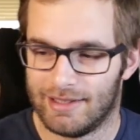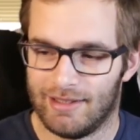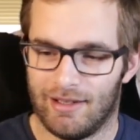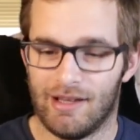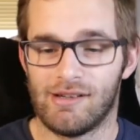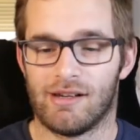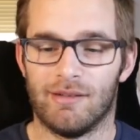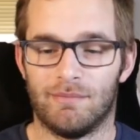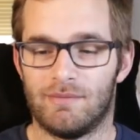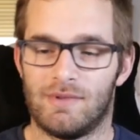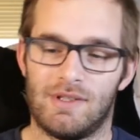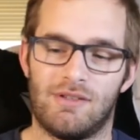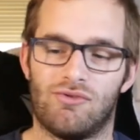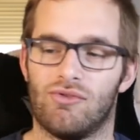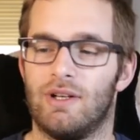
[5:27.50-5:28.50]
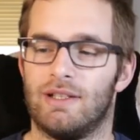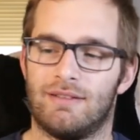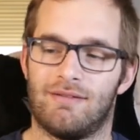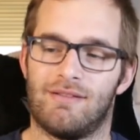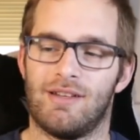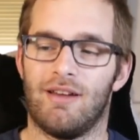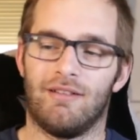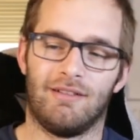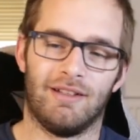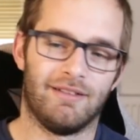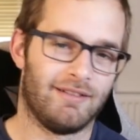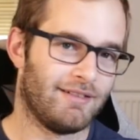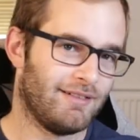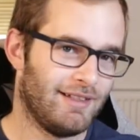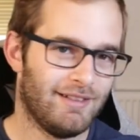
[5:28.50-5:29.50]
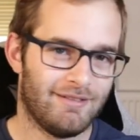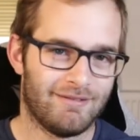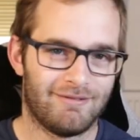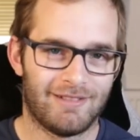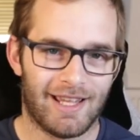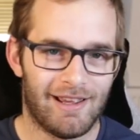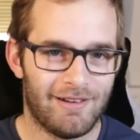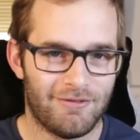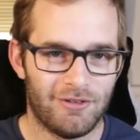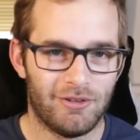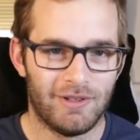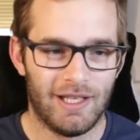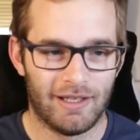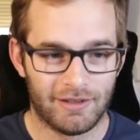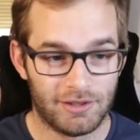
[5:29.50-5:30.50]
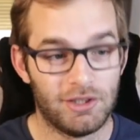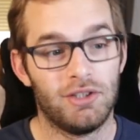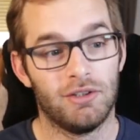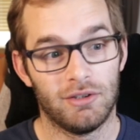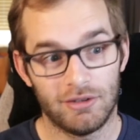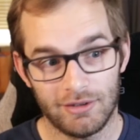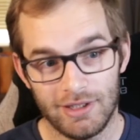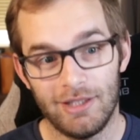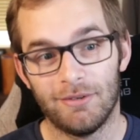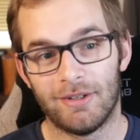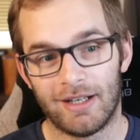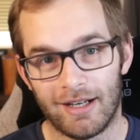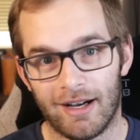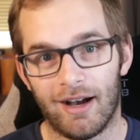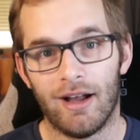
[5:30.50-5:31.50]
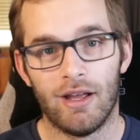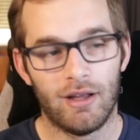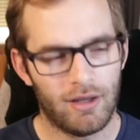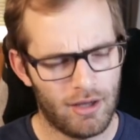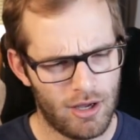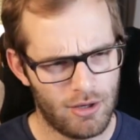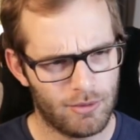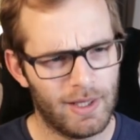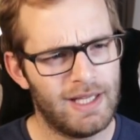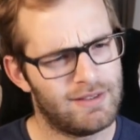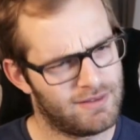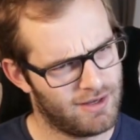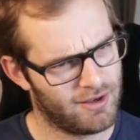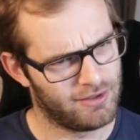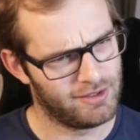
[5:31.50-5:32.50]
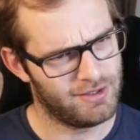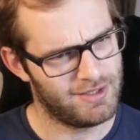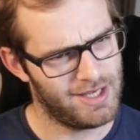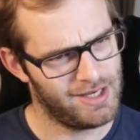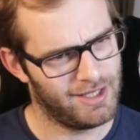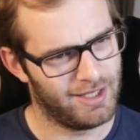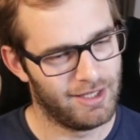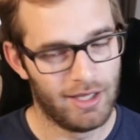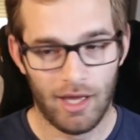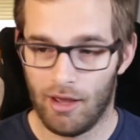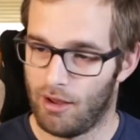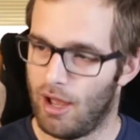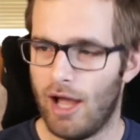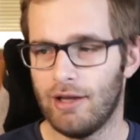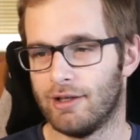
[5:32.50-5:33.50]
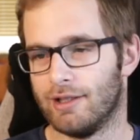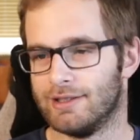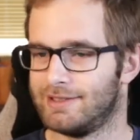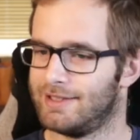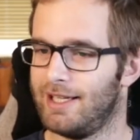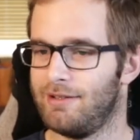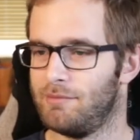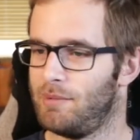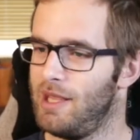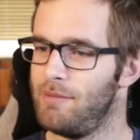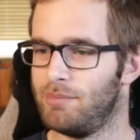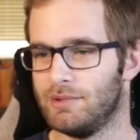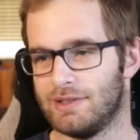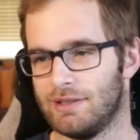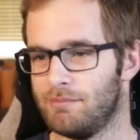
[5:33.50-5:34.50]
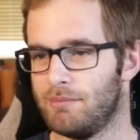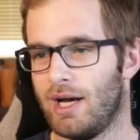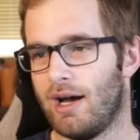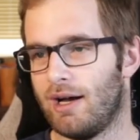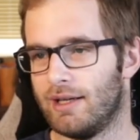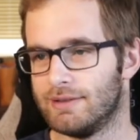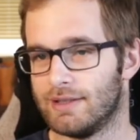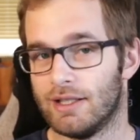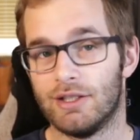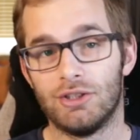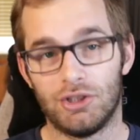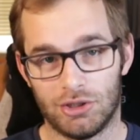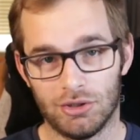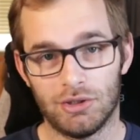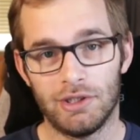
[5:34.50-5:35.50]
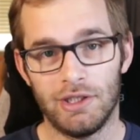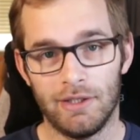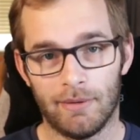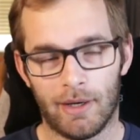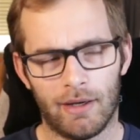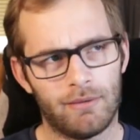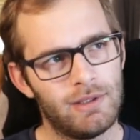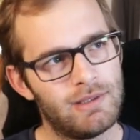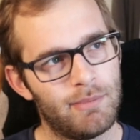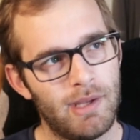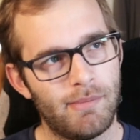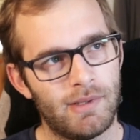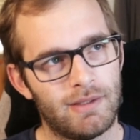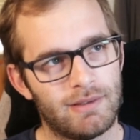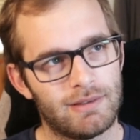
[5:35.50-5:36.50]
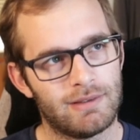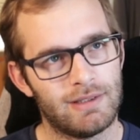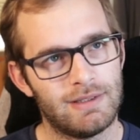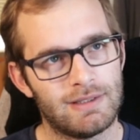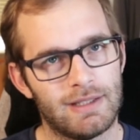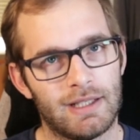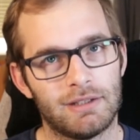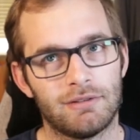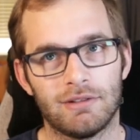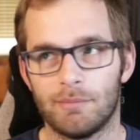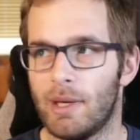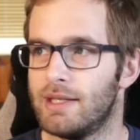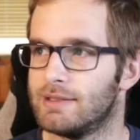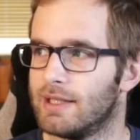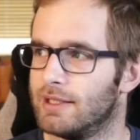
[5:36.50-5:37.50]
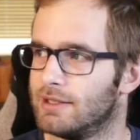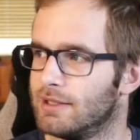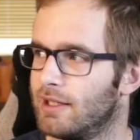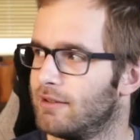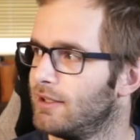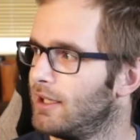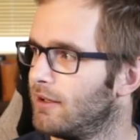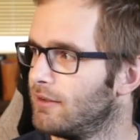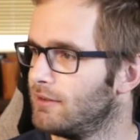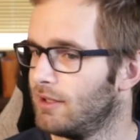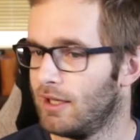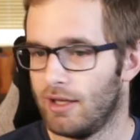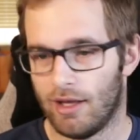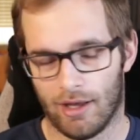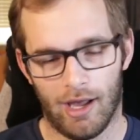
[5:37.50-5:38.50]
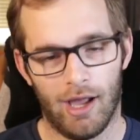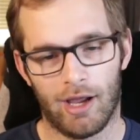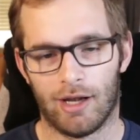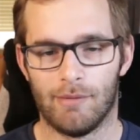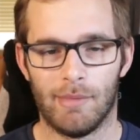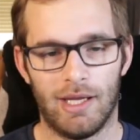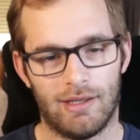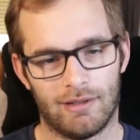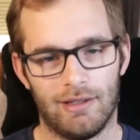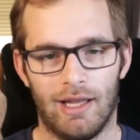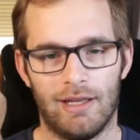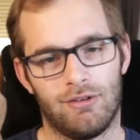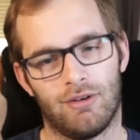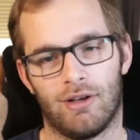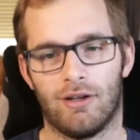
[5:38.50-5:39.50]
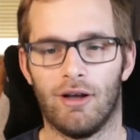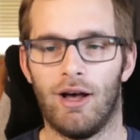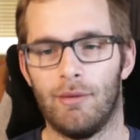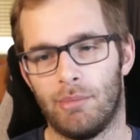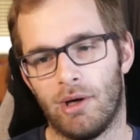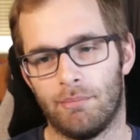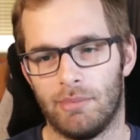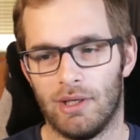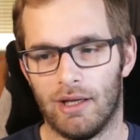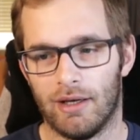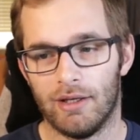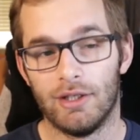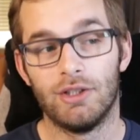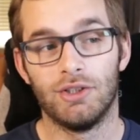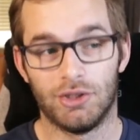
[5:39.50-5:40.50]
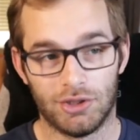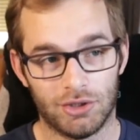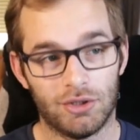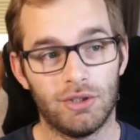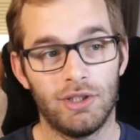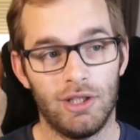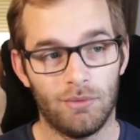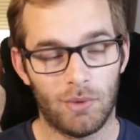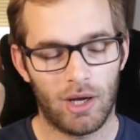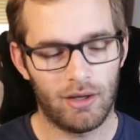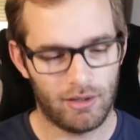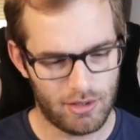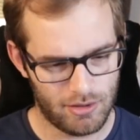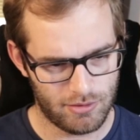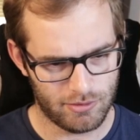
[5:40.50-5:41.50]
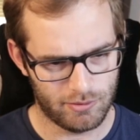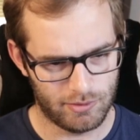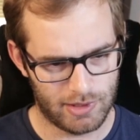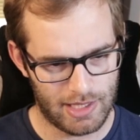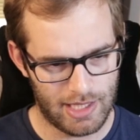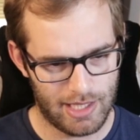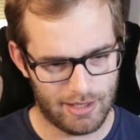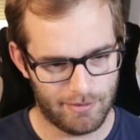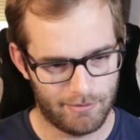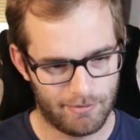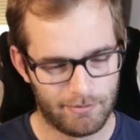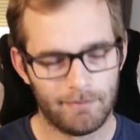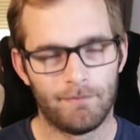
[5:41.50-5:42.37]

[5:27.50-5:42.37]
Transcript: I'm going to drill a tunnel in, in California. Sure you are. Oh, he's gone and done it. I'm going to send people to Mars. Sure you are. There's people in the International Space Station now, Elon. I'm going to make an electric car popular. Sure you are. Oh, damn.